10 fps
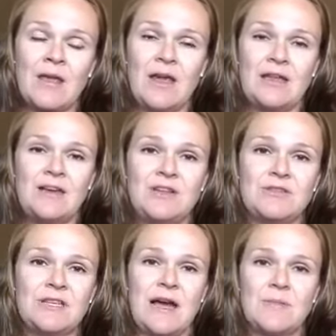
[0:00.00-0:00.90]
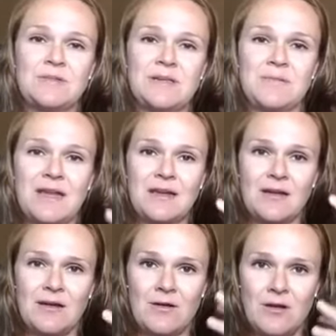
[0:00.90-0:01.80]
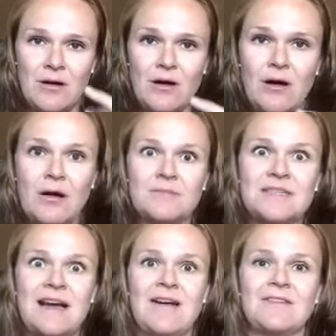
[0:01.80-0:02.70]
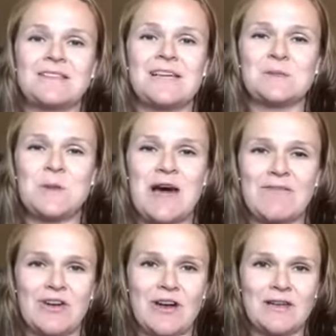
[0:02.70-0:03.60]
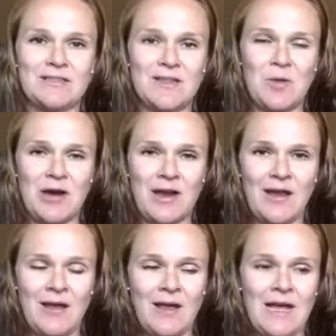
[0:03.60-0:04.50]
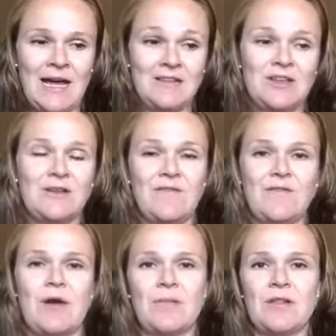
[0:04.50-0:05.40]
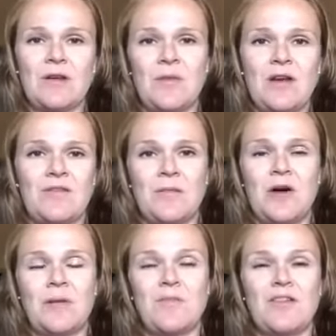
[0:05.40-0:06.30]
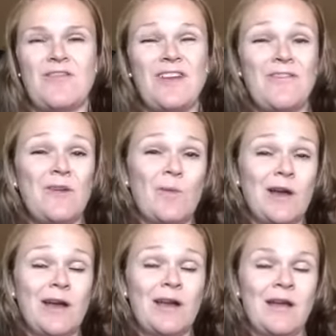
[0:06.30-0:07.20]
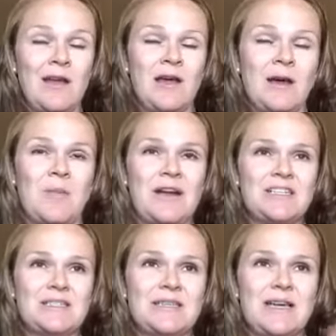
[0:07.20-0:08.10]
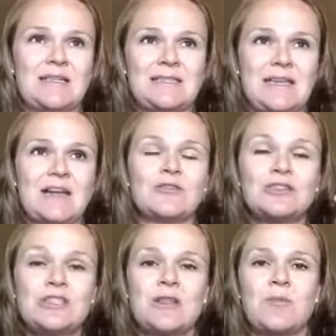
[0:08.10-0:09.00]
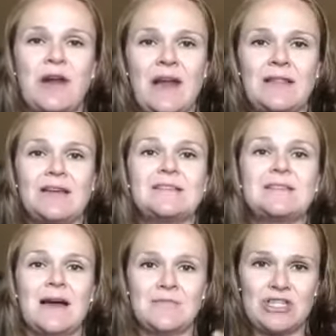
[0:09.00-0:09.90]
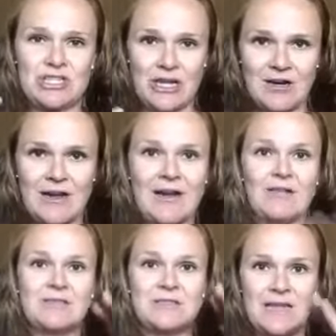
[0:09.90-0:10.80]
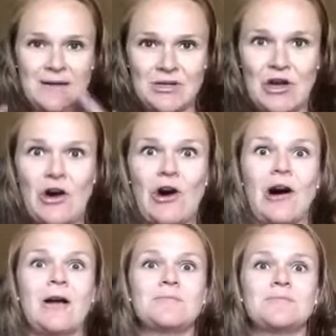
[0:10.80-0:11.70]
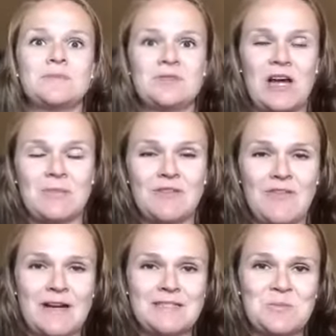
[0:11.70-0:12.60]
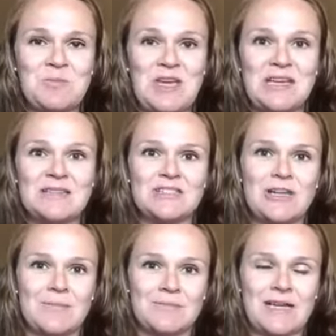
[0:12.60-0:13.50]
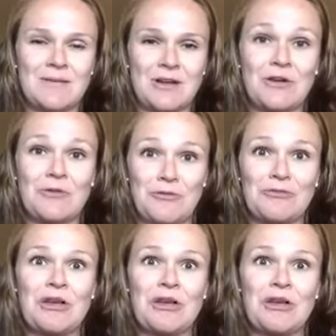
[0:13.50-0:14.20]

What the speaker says: and it usually helps them like calm down, because that's what lavender does in the body. And you can even rub a little bit on the bottom of their feet if you wanted, but it just like signals to the brain that it's time to shut her down, it's time to calm, time to find some peace, and time to go,